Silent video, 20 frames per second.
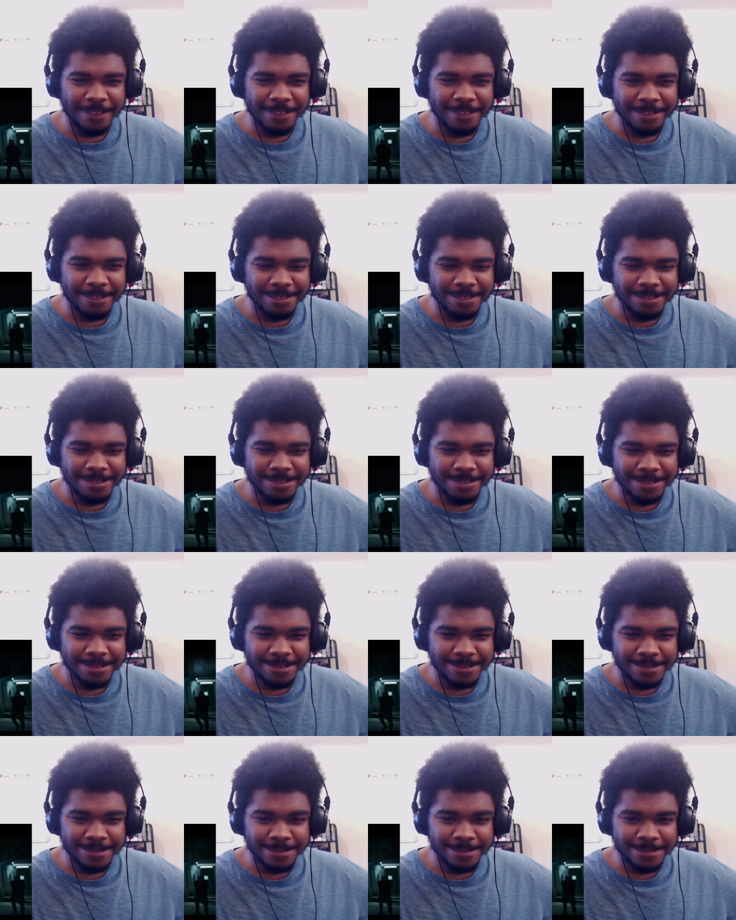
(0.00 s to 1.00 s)

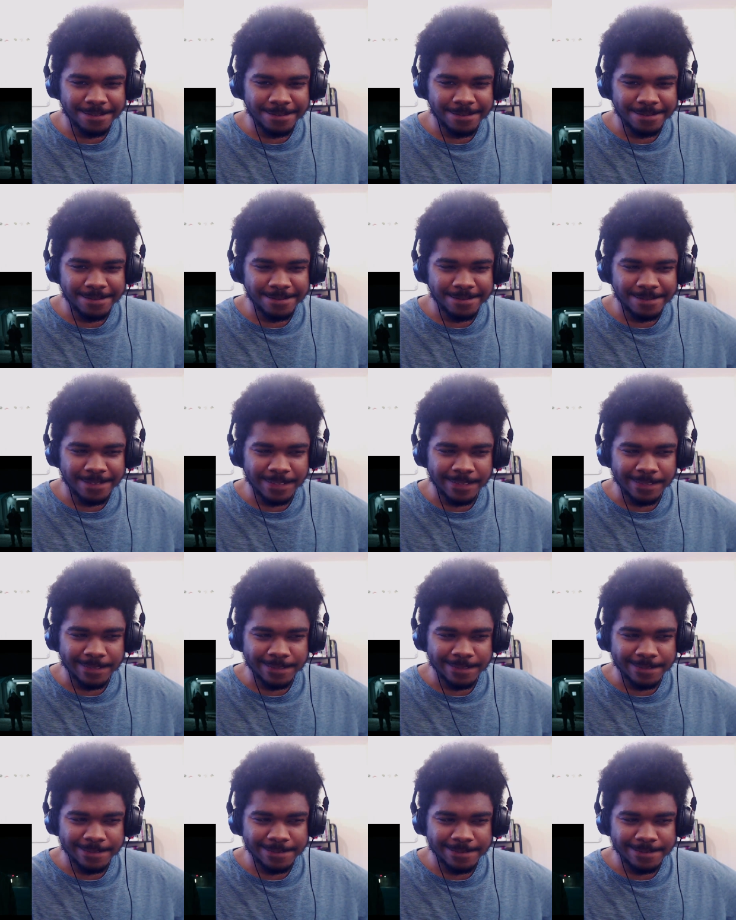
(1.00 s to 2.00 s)

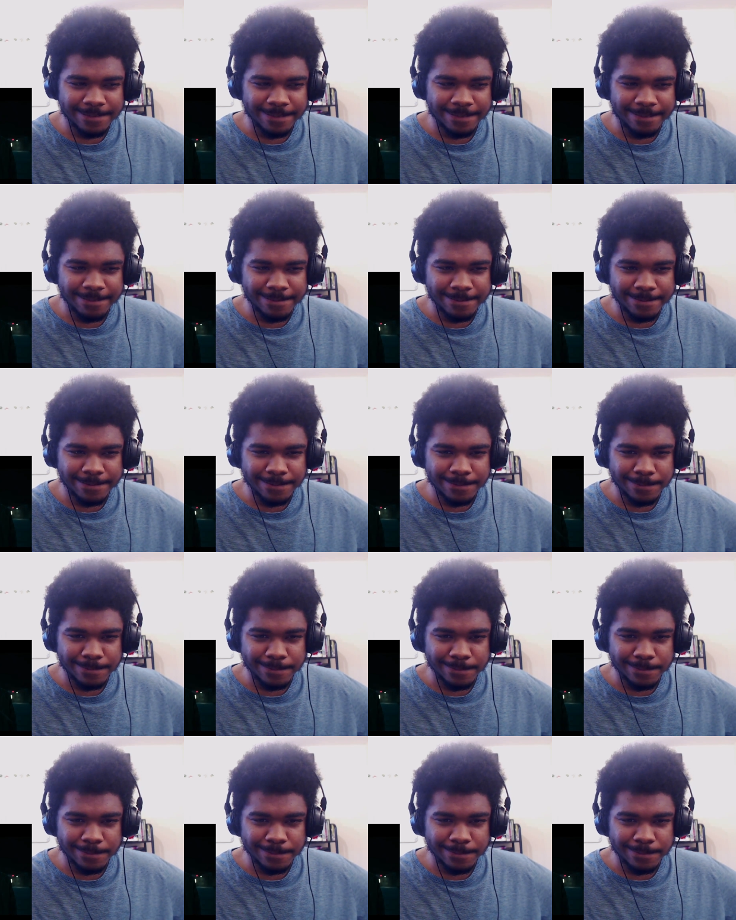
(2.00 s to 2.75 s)
[no speech]